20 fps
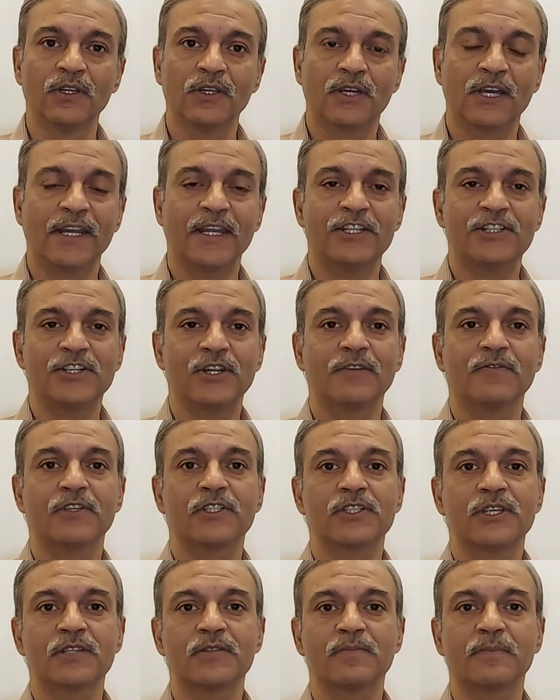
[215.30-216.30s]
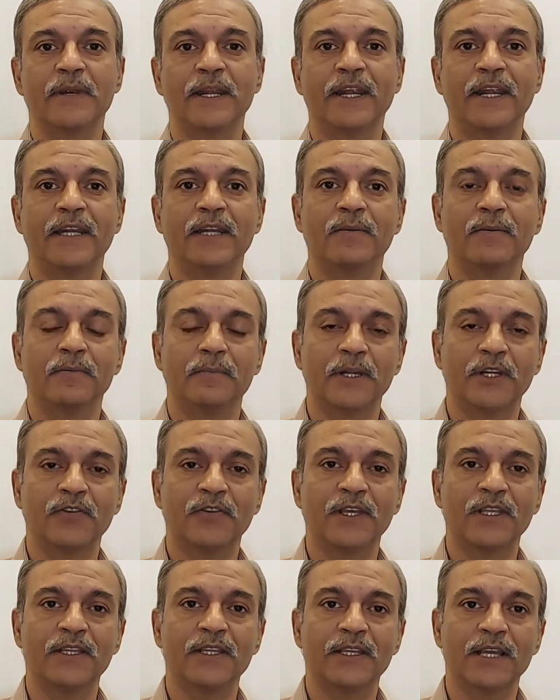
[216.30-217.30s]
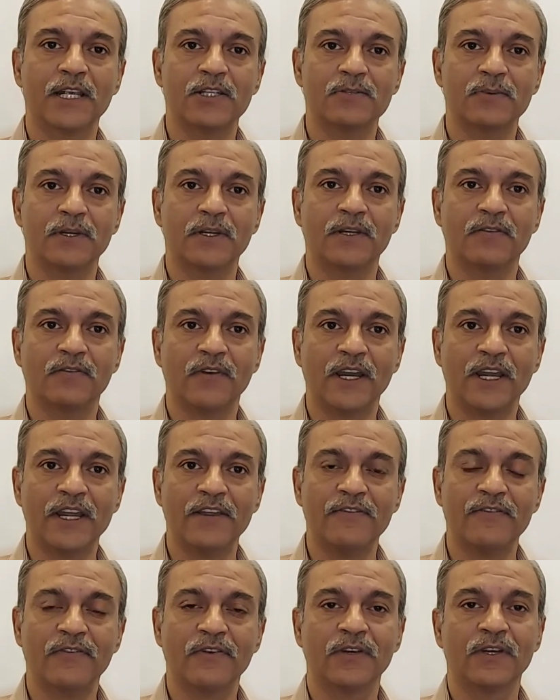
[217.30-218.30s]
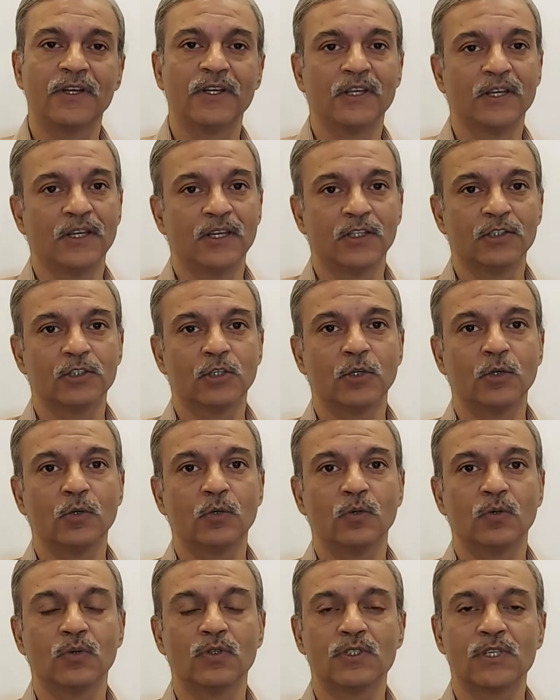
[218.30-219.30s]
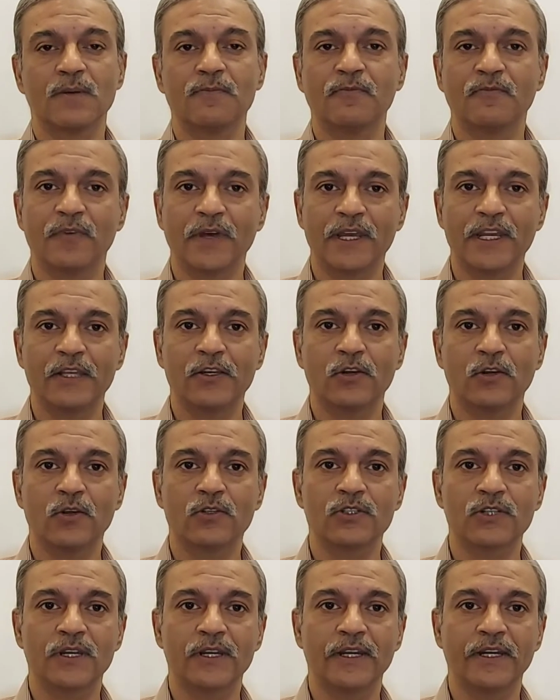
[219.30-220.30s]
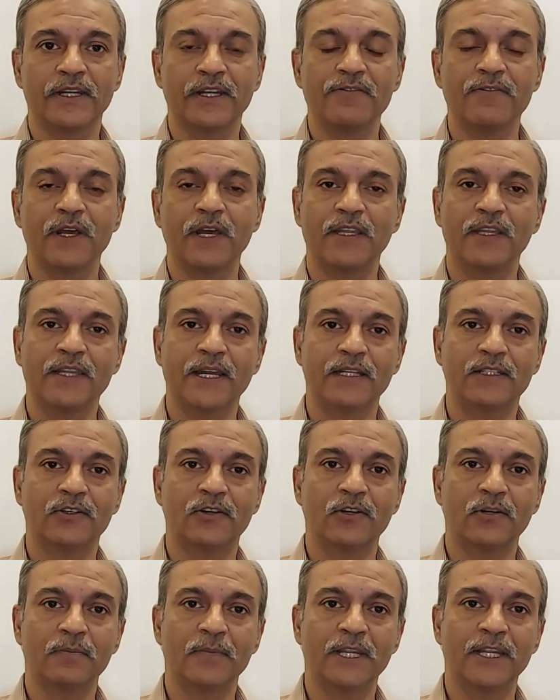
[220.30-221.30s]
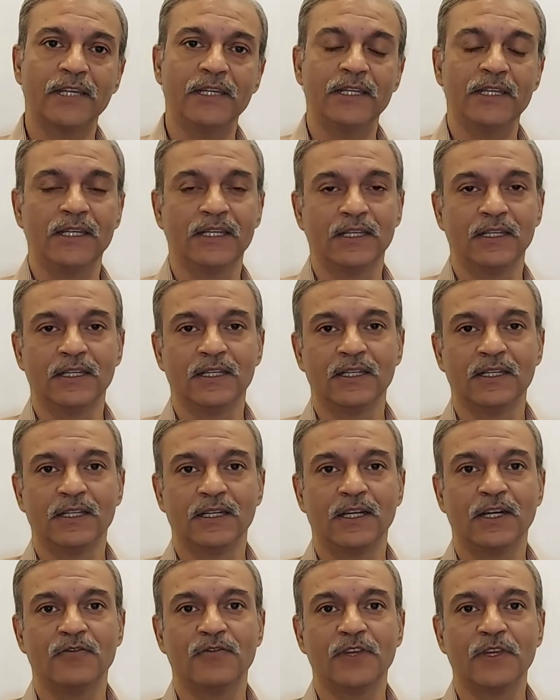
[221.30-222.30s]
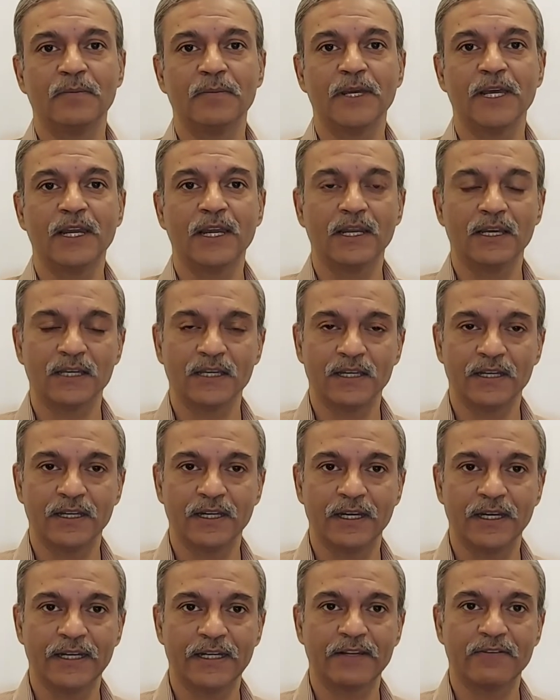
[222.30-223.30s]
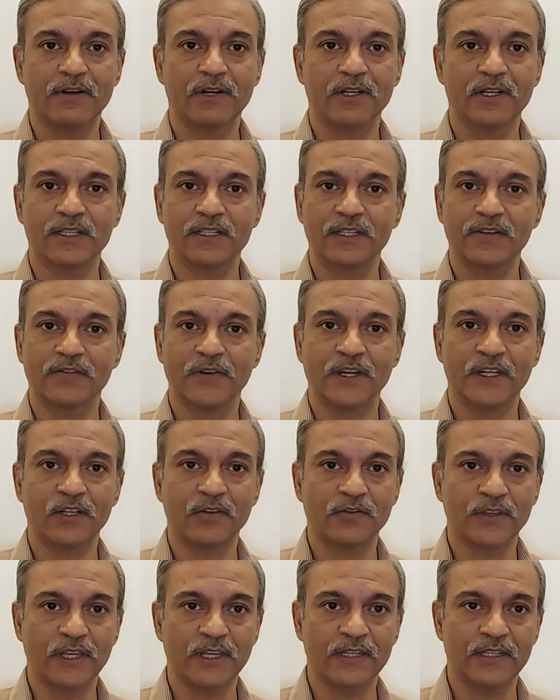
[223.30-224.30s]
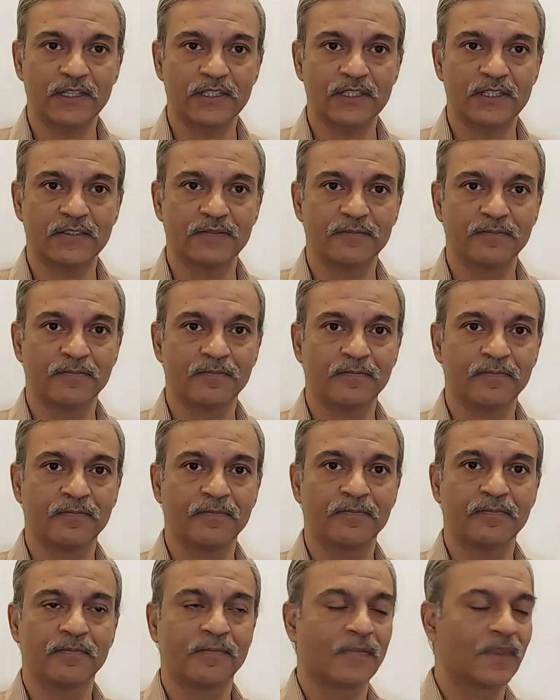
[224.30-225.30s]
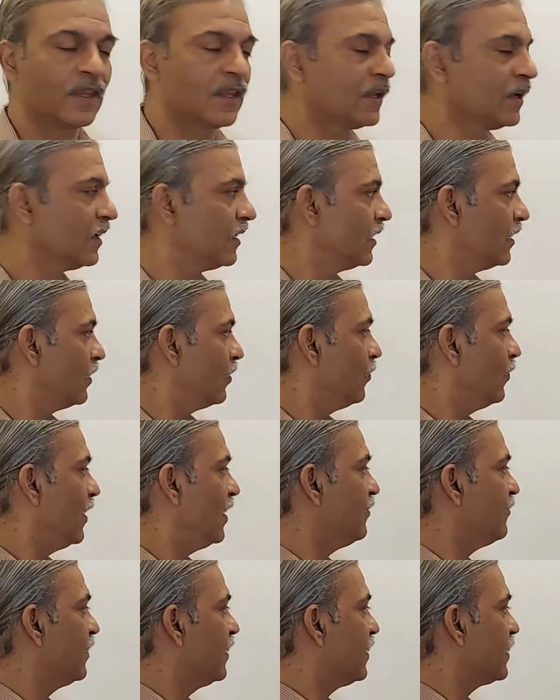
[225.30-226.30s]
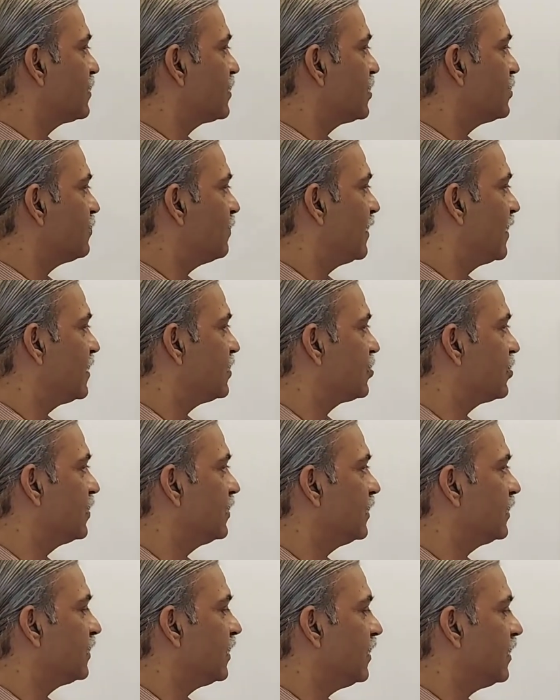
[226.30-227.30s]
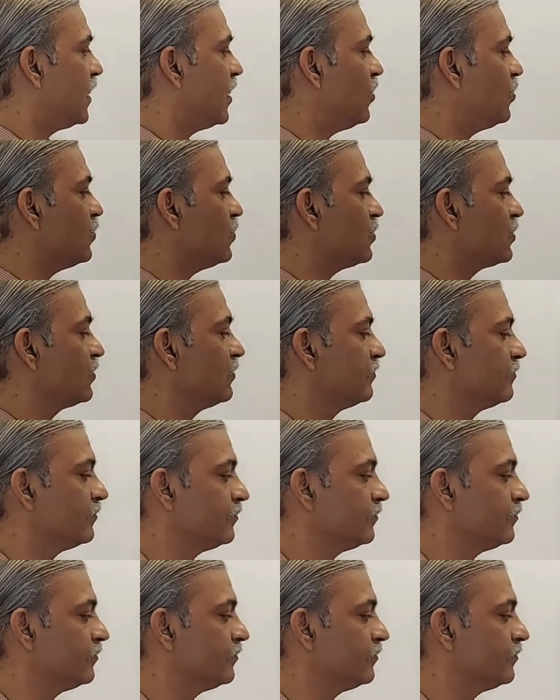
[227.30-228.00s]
connection which is made between the husband and wife through some very close relative and that could be a female relative under the effect of Venus. When Venus is placed in the third house,